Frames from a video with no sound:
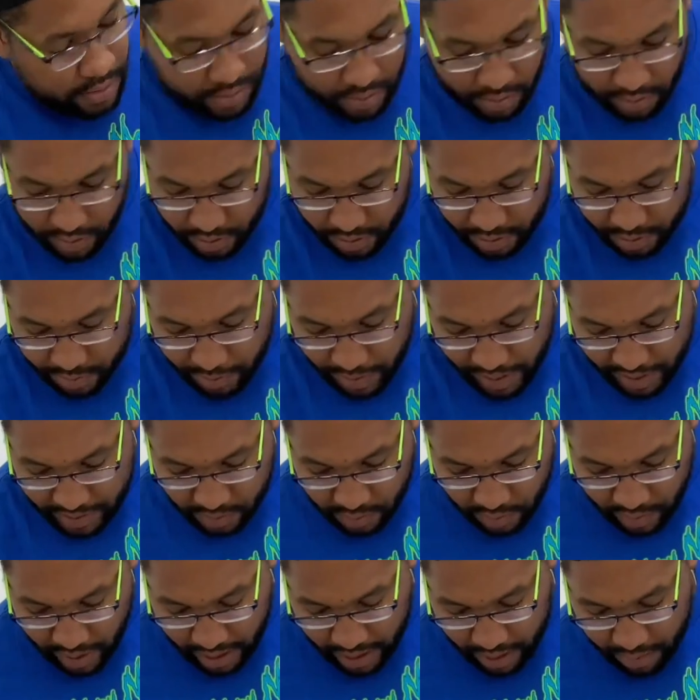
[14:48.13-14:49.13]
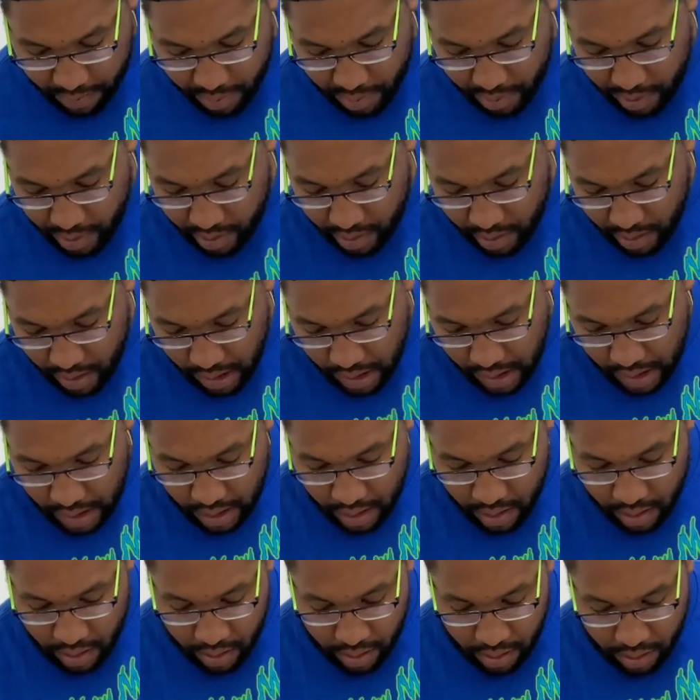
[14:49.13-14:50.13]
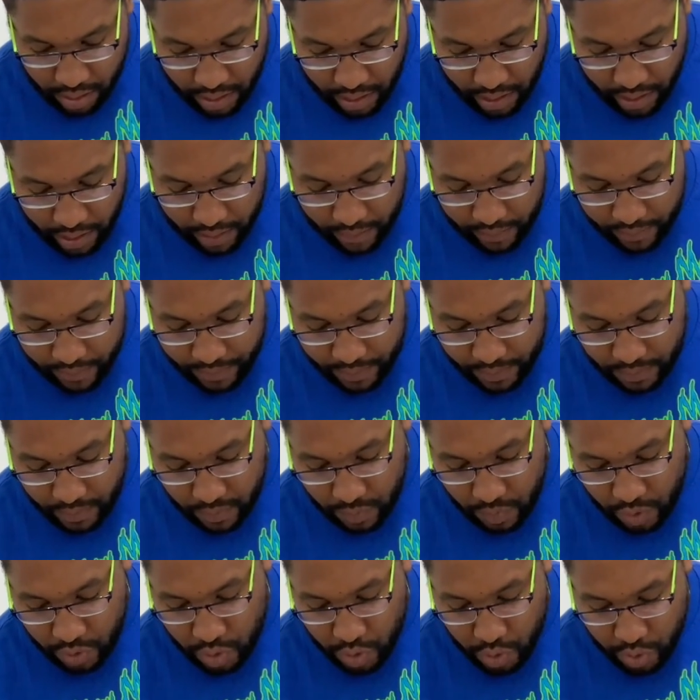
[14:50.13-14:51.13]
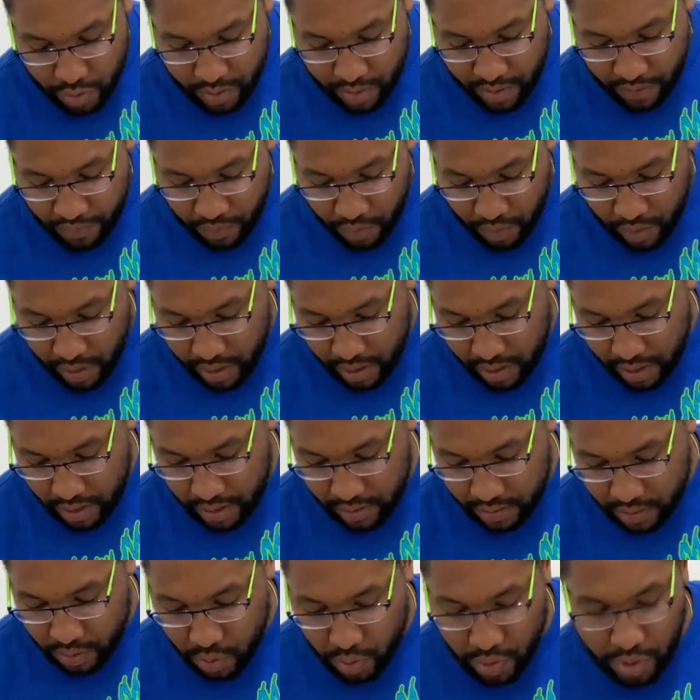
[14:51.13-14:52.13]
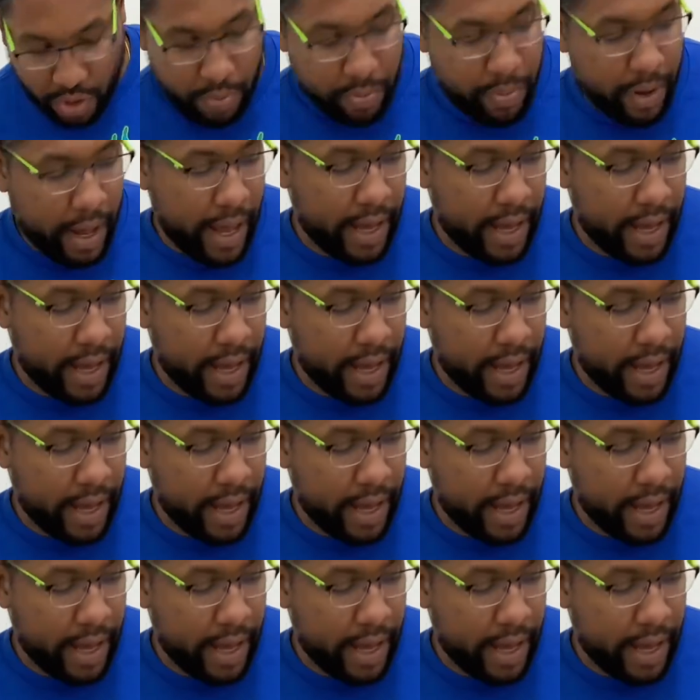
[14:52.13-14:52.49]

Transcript: there's spots where I can put 2 in the front, 2 in the back,